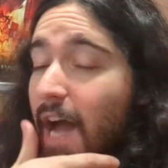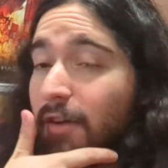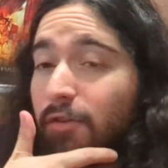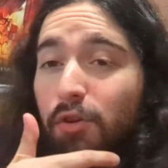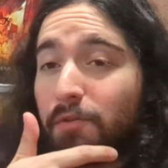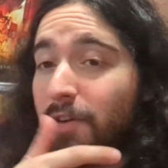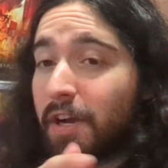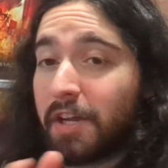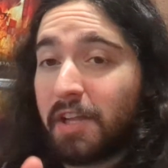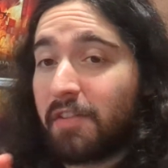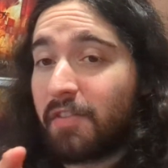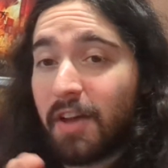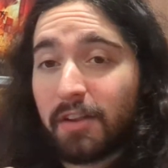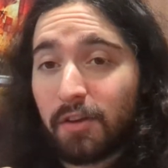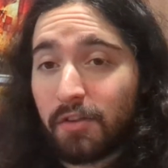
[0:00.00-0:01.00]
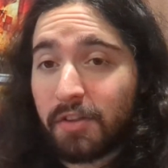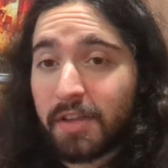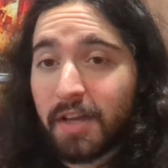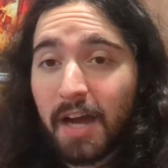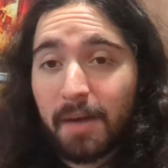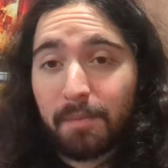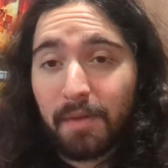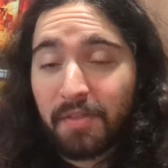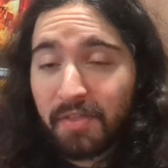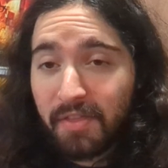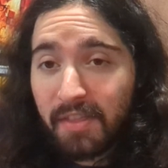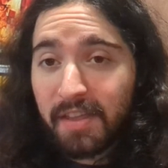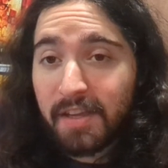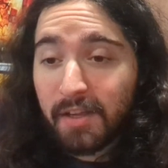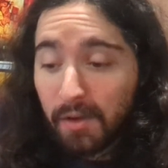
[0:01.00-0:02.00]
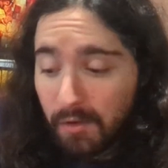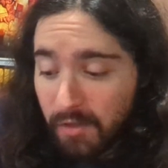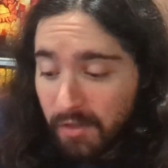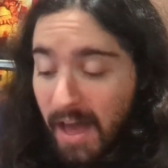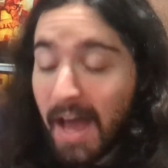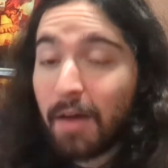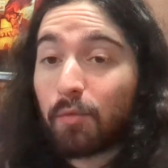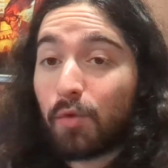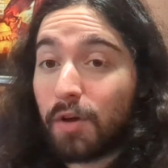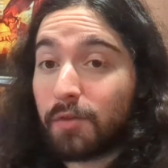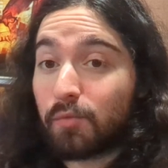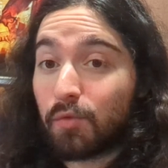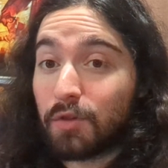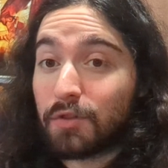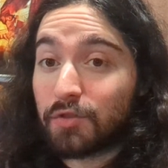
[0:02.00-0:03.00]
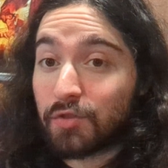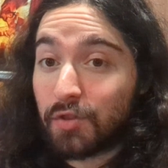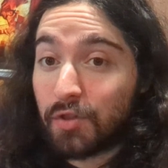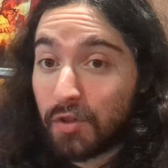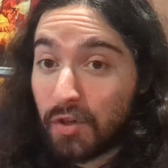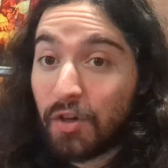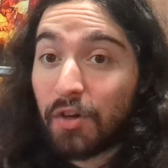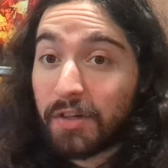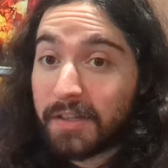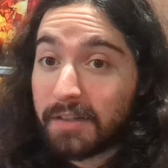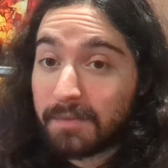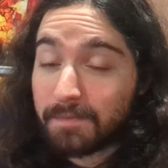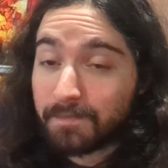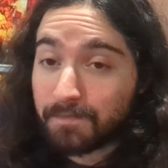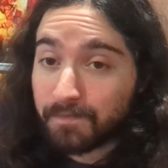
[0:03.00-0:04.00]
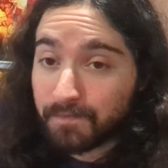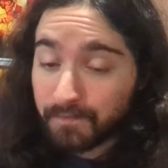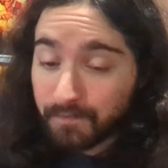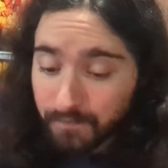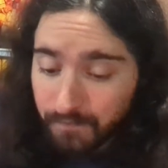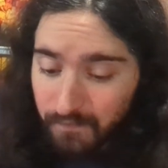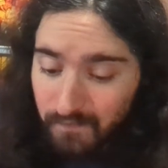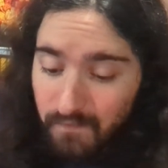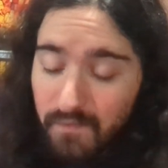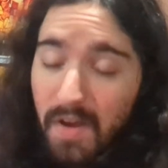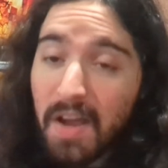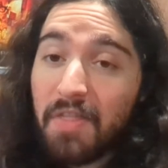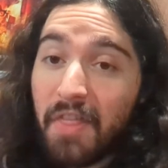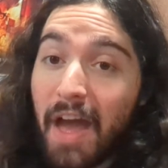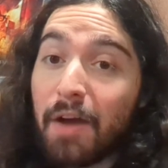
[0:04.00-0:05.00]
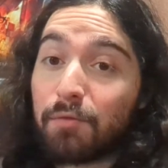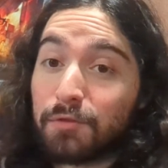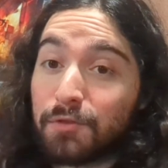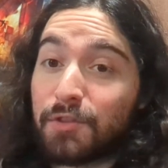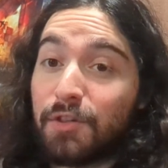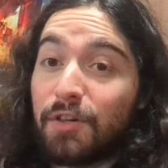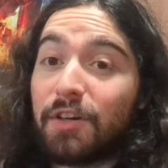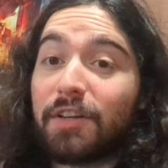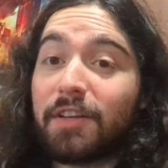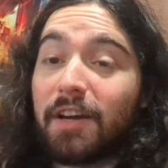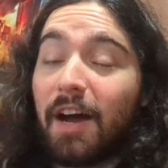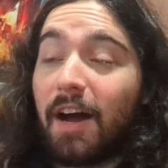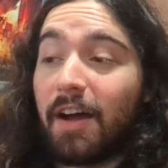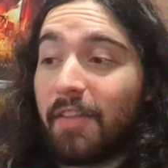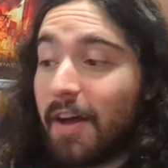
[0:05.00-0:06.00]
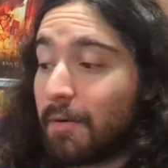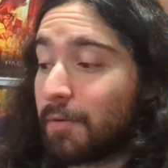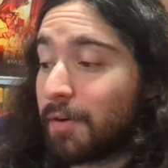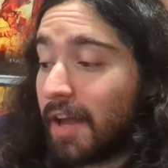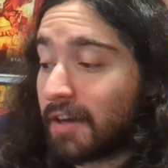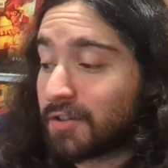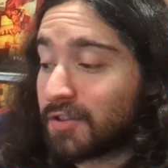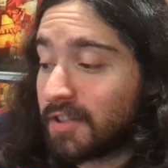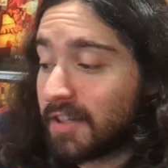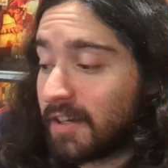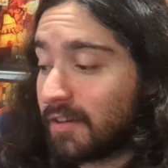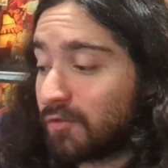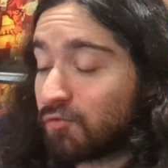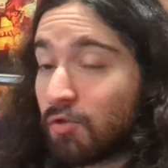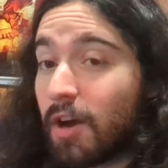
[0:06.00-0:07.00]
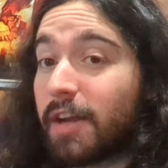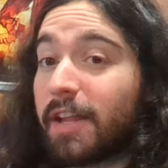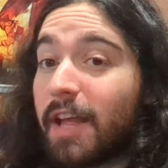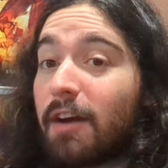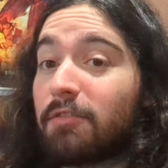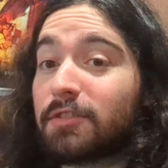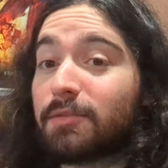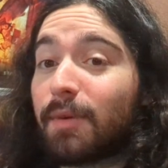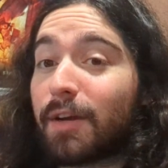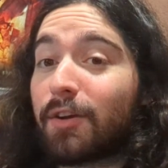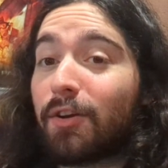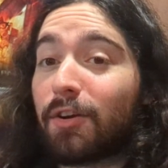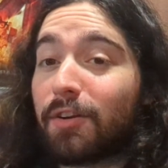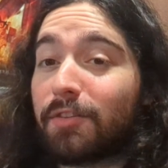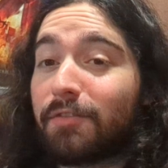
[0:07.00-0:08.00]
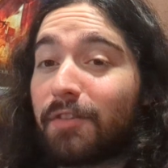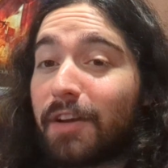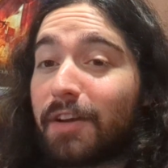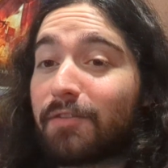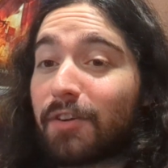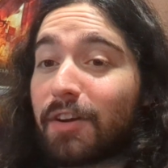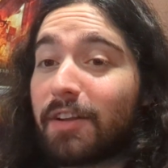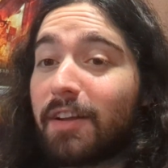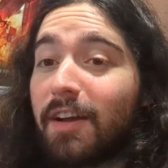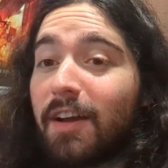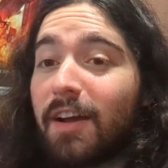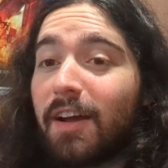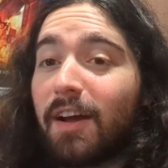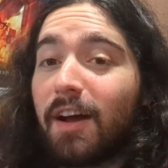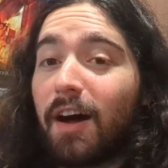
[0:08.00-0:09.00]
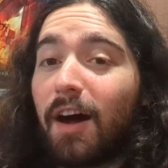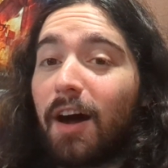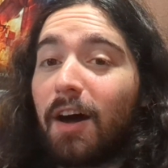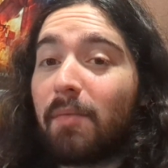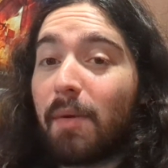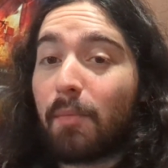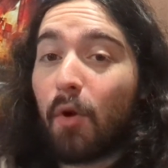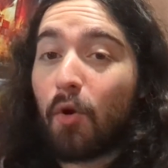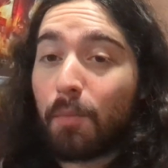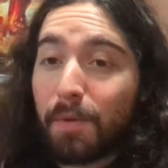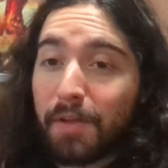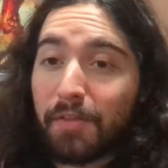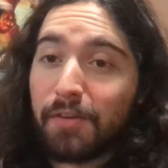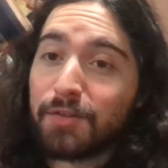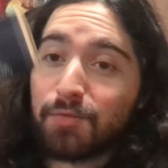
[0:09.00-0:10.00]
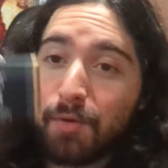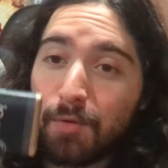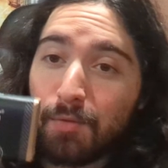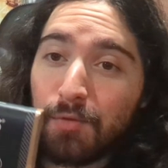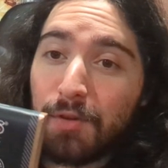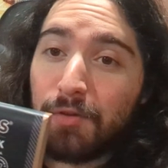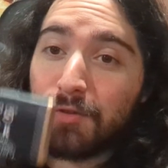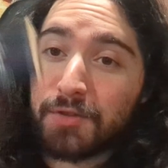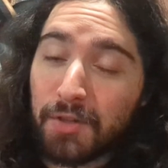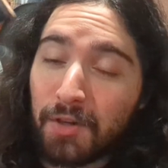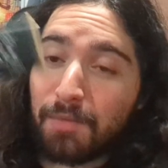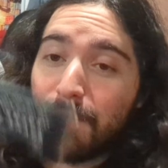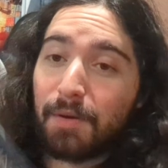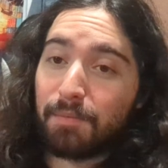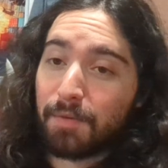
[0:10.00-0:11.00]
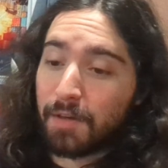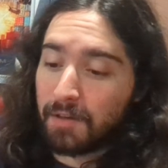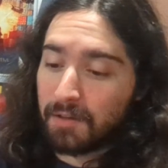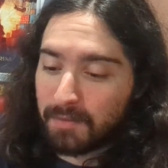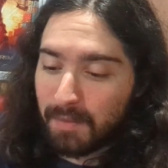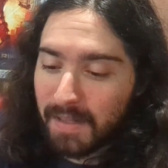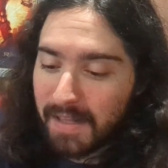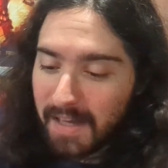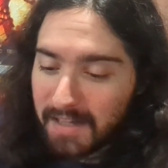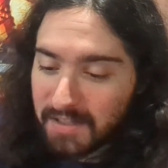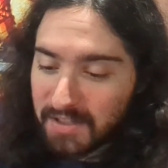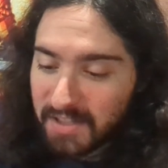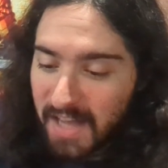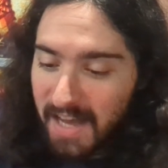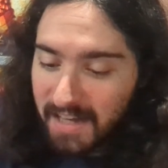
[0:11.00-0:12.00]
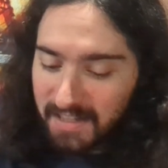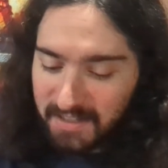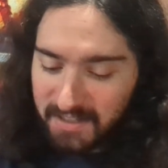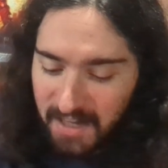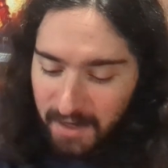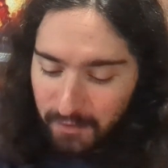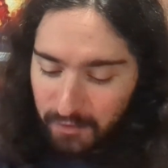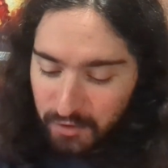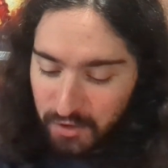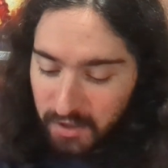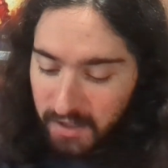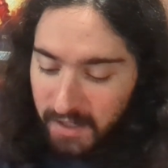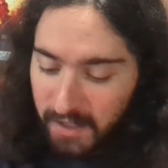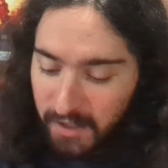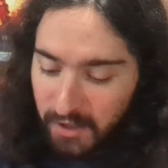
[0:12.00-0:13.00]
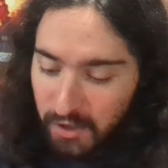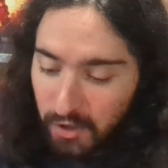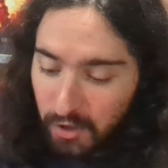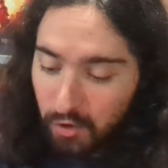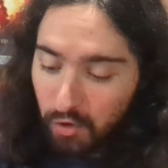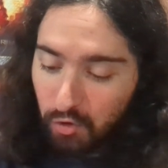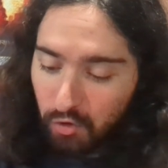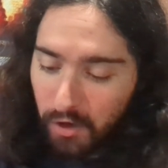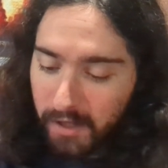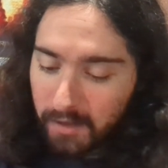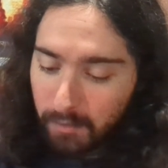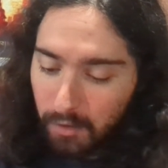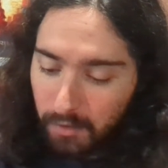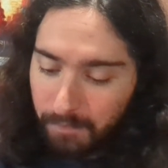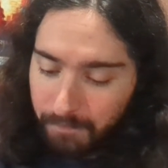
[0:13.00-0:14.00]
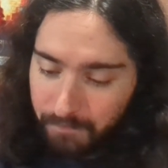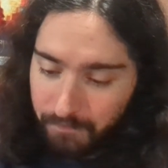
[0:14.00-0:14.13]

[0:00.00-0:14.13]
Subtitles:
know if I could eat that all the time, but that one was good. That was good. That one actually right now is my current favorite. I'm hoping this one will usurp it because Midnight Snack sounds incredible.